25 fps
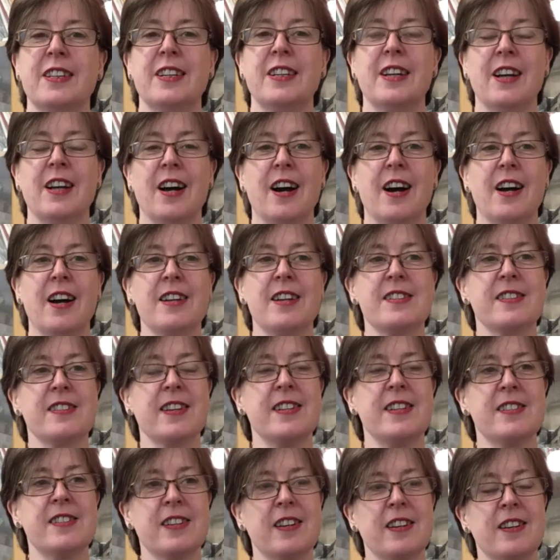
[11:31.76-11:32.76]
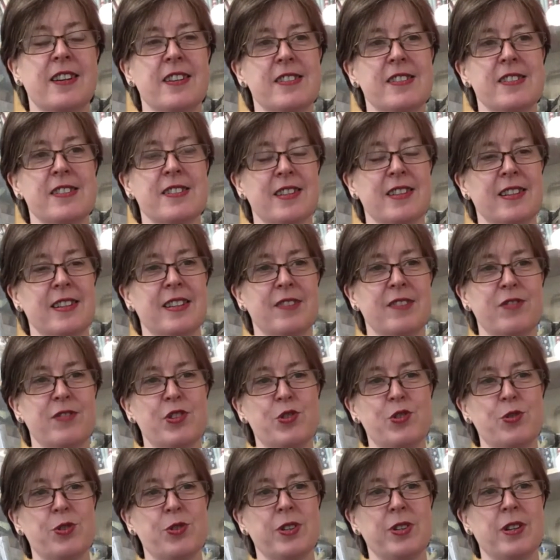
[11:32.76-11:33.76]
I say to clients as they leave the
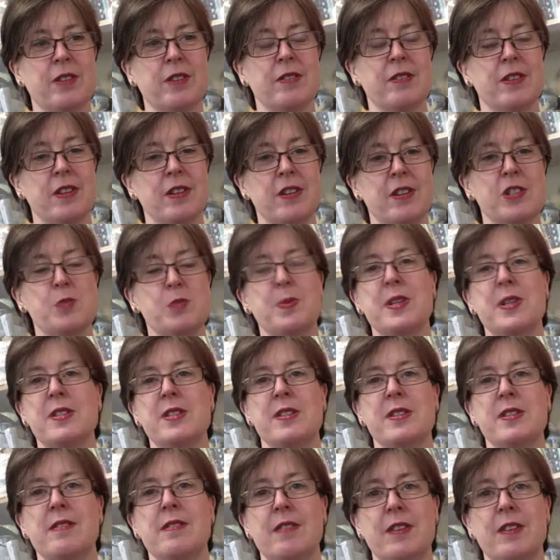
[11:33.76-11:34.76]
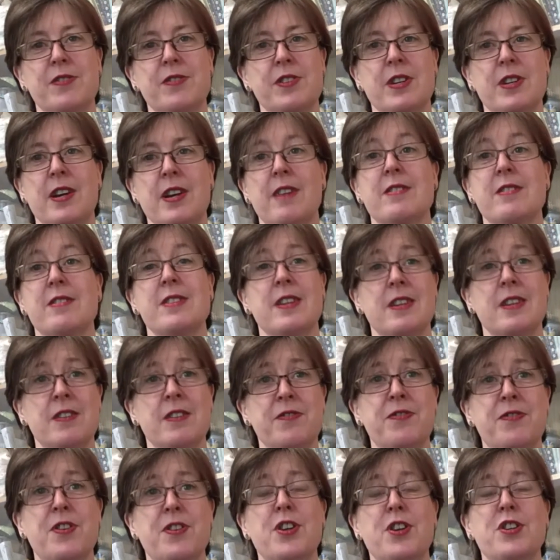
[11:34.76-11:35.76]
door, you know, the last piece of their aftercare is,
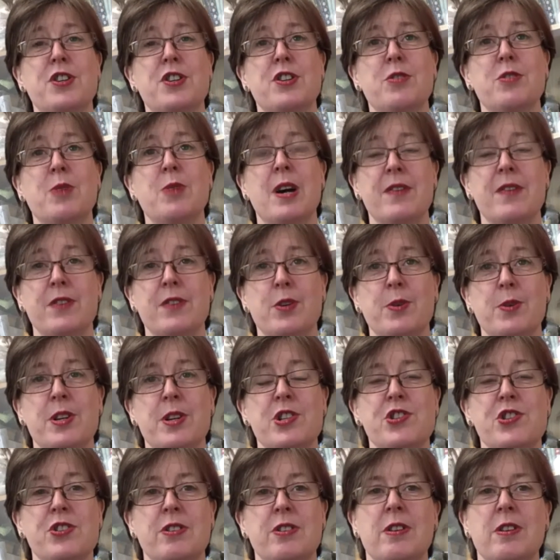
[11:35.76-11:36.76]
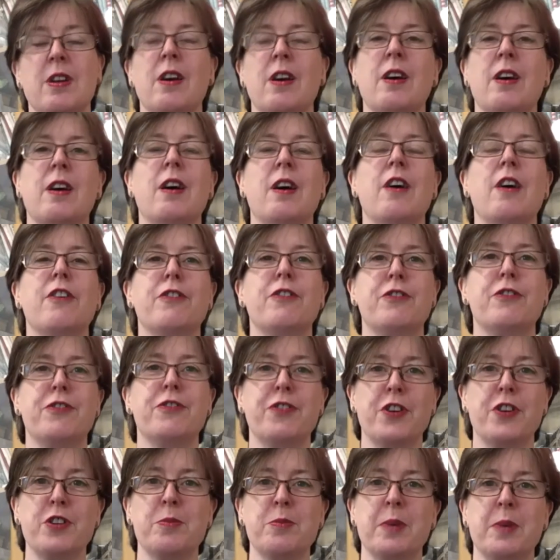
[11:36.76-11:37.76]
if you have a question,
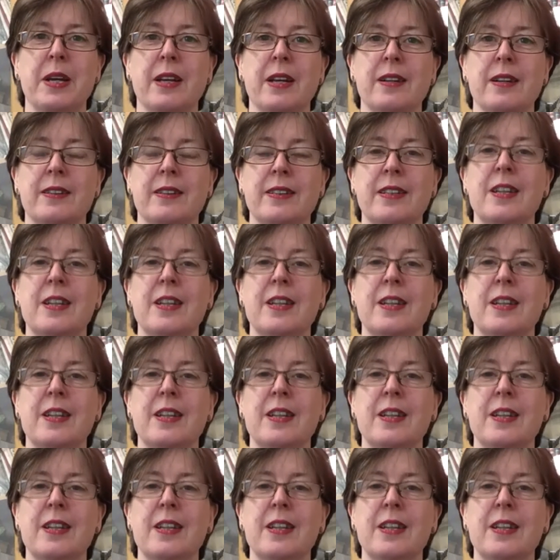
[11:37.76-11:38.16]
phone me.